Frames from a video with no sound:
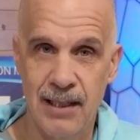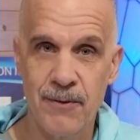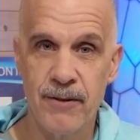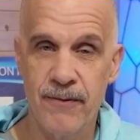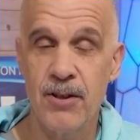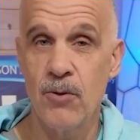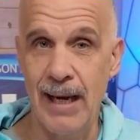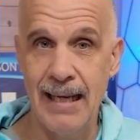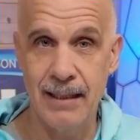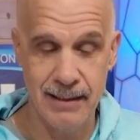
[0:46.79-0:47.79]
a review
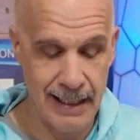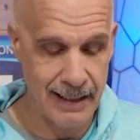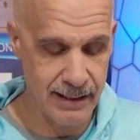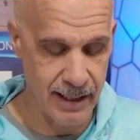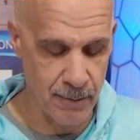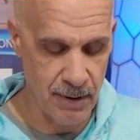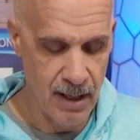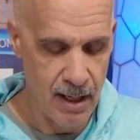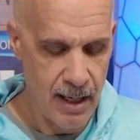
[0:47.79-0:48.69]
and a tech tip,